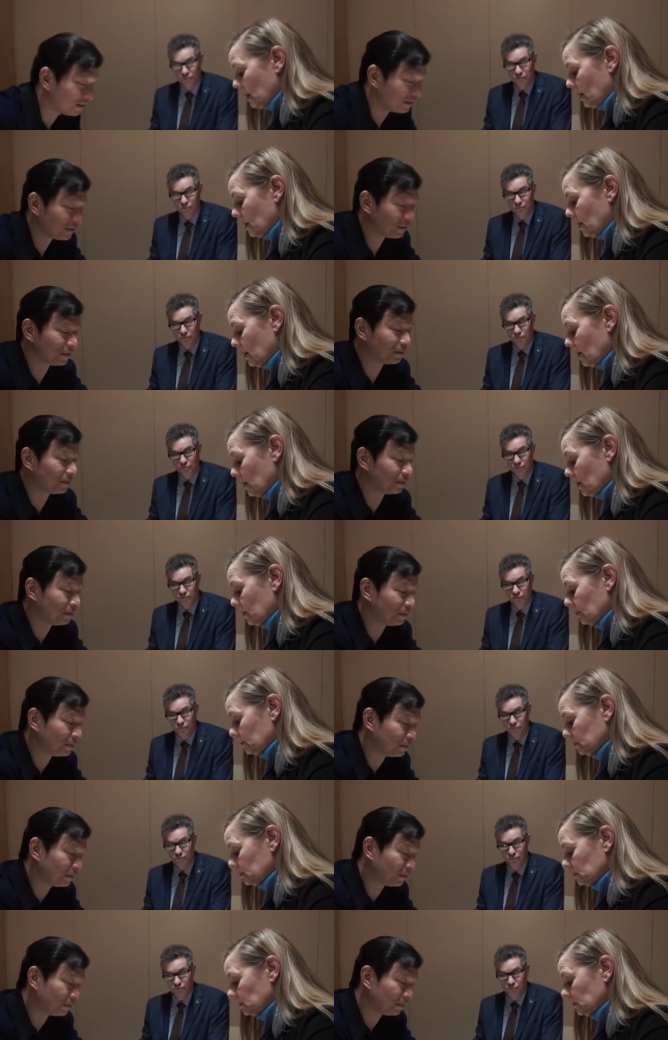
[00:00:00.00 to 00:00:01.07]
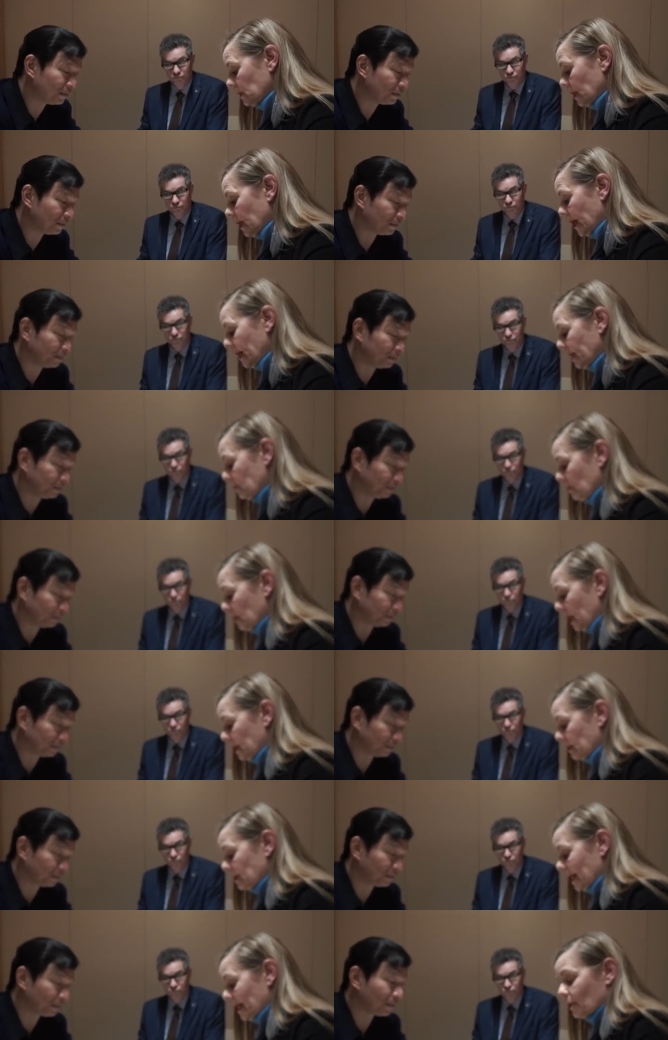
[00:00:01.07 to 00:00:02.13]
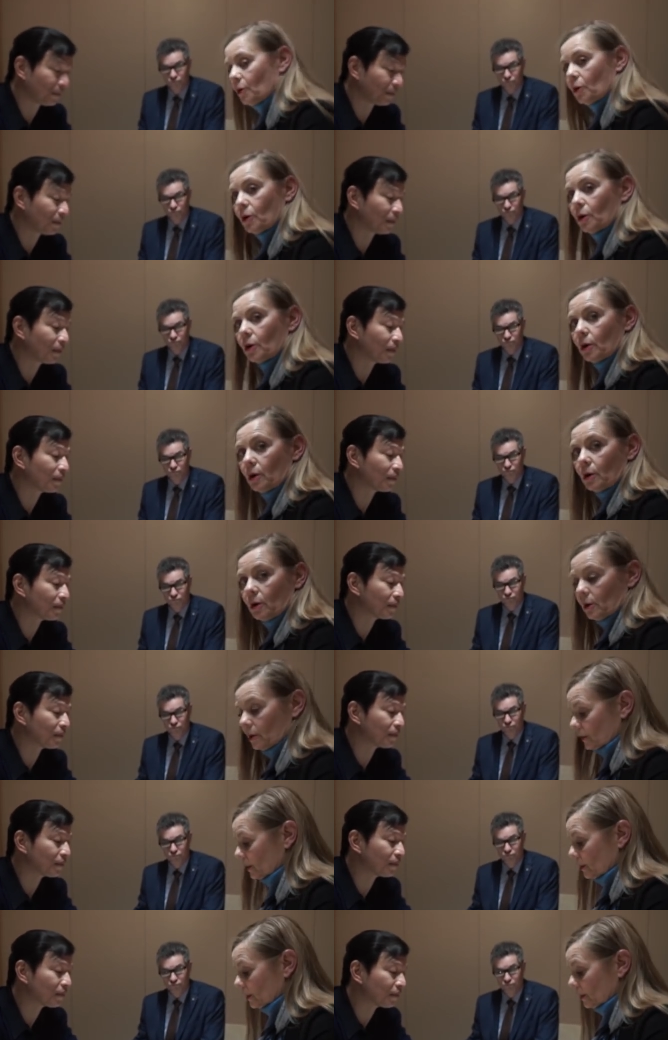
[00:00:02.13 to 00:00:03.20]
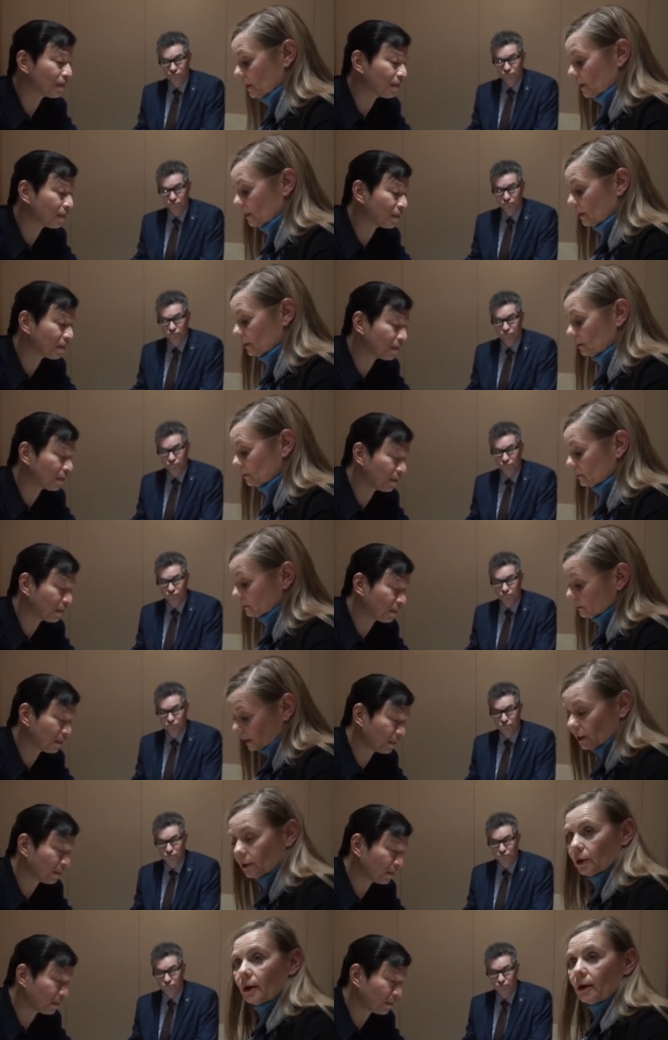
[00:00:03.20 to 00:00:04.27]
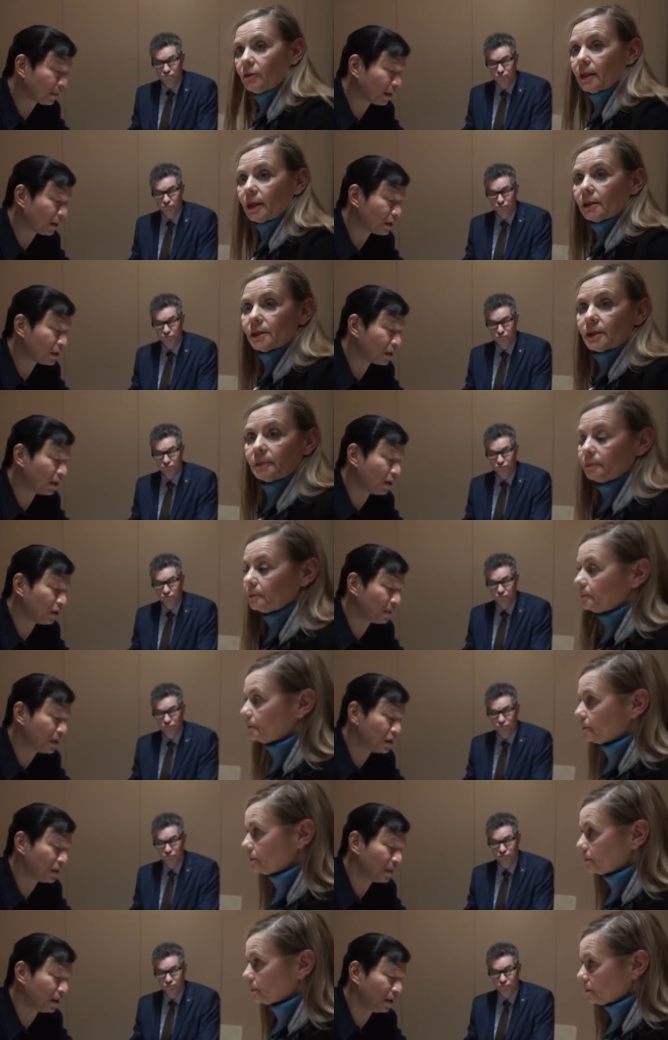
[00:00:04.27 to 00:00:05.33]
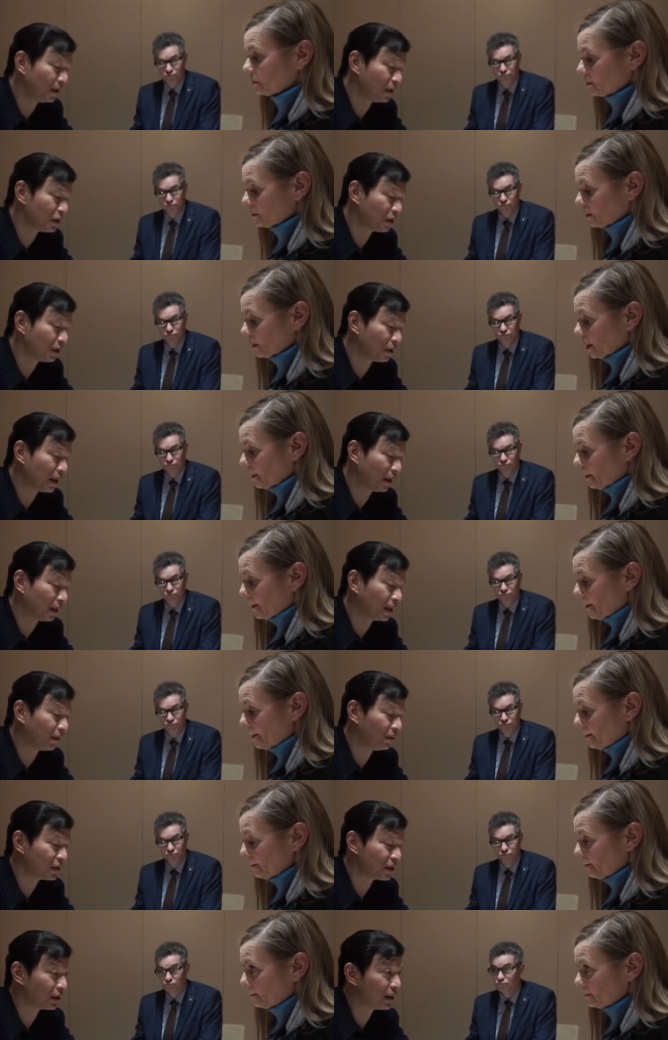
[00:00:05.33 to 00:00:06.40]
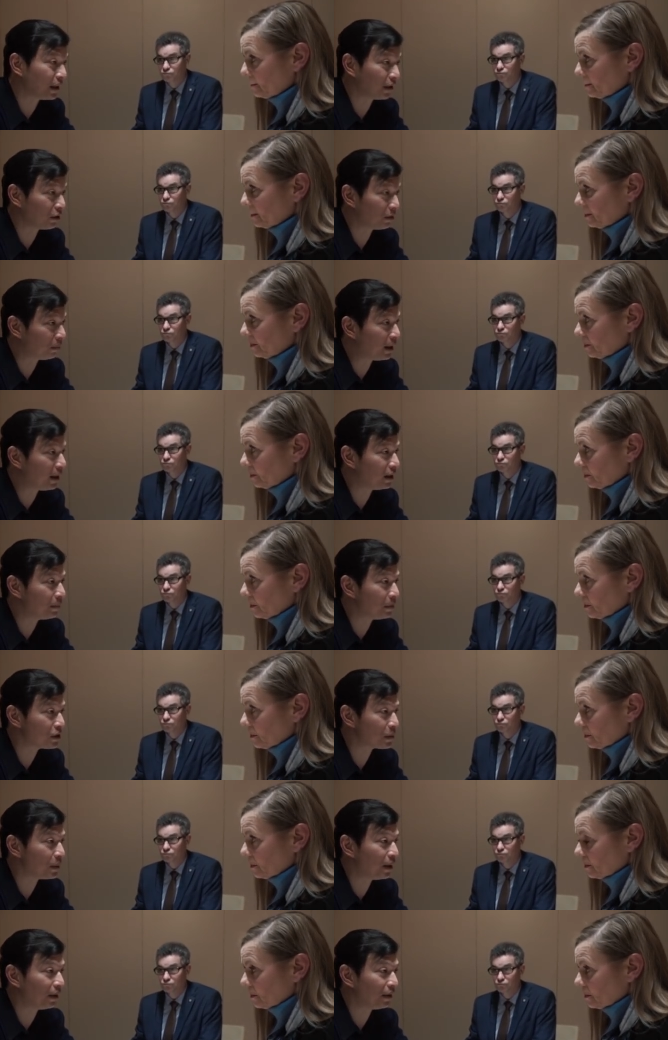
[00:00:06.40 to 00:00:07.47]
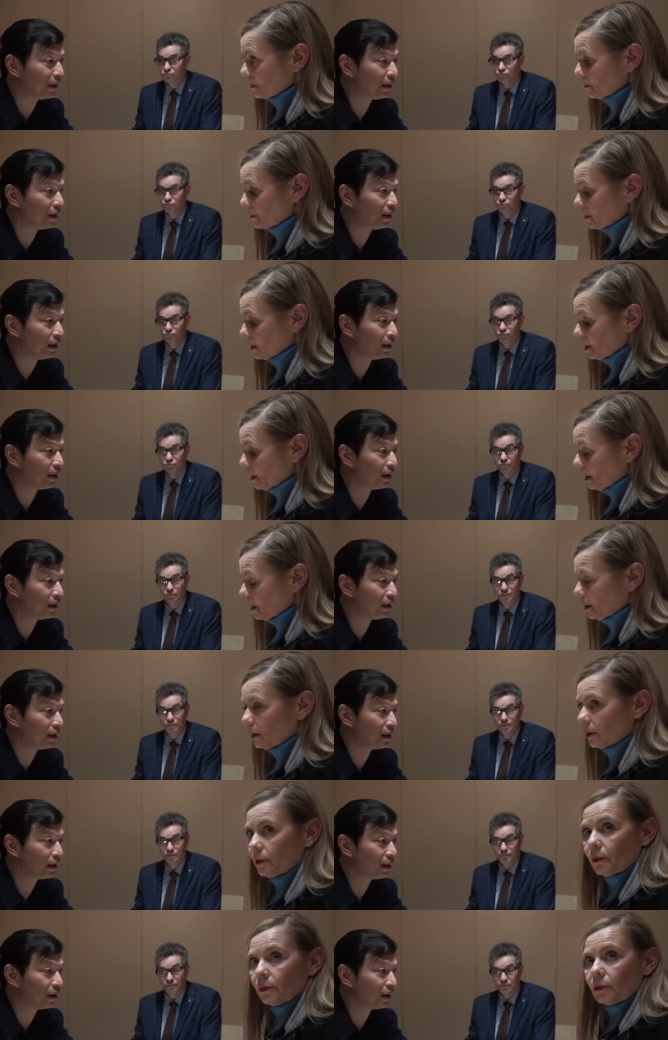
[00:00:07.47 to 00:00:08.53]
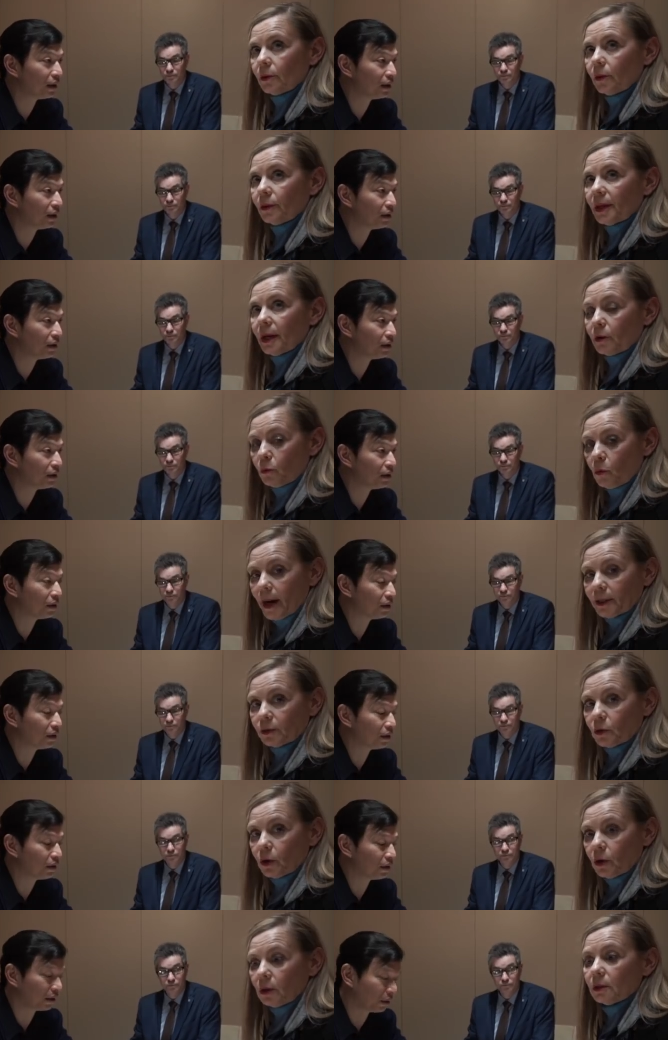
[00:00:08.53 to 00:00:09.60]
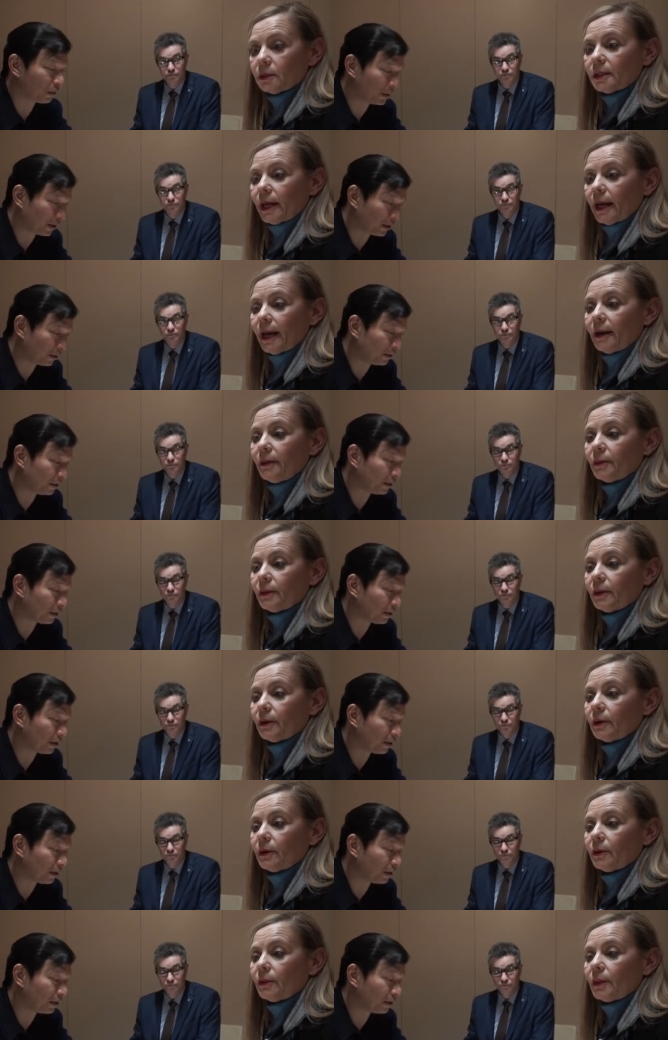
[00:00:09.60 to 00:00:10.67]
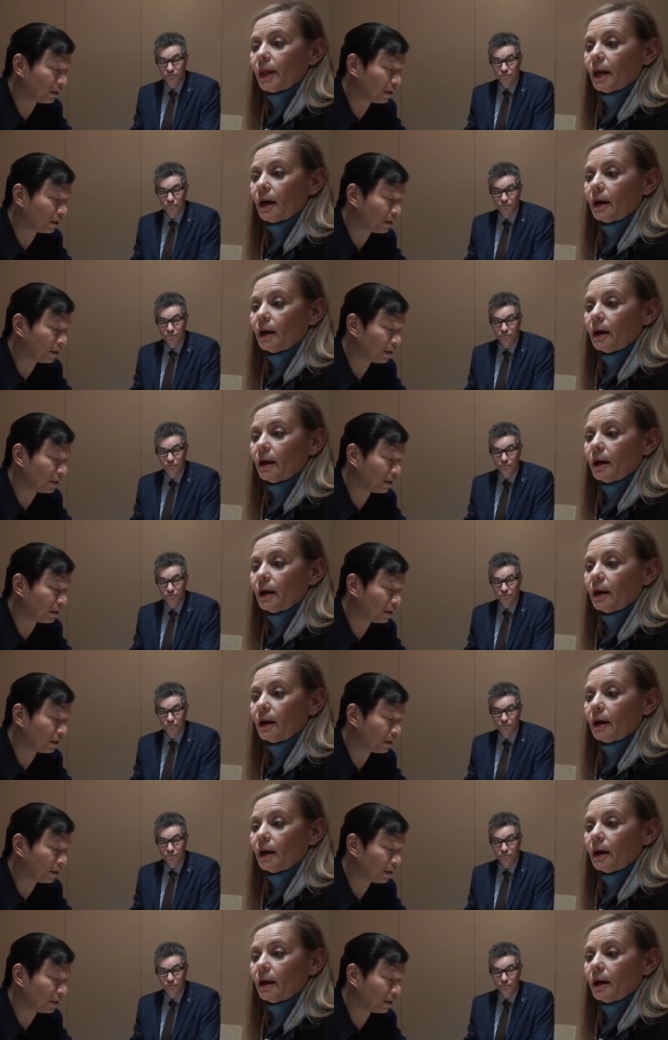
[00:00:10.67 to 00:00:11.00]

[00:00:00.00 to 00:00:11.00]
Speaker 1: uh, handmade decor on uh, on the cufflinks. So 100
Speaker 2: piece limited edition, and the cufflinks I take it are in platinum as well. Then.
Speaker 1: Um, they're in white gold, white gold and okay. Uh, they